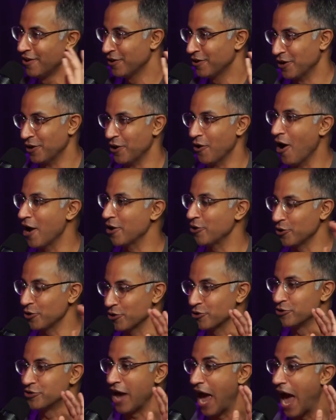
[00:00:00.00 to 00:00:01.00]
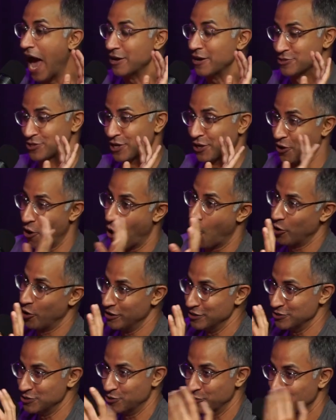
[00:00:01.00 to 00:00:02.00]
You know, I know your dad is like an
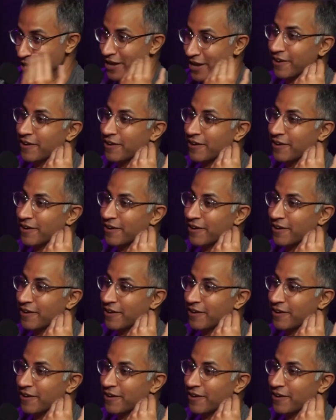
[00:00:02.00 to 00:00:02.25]
artist. So my dad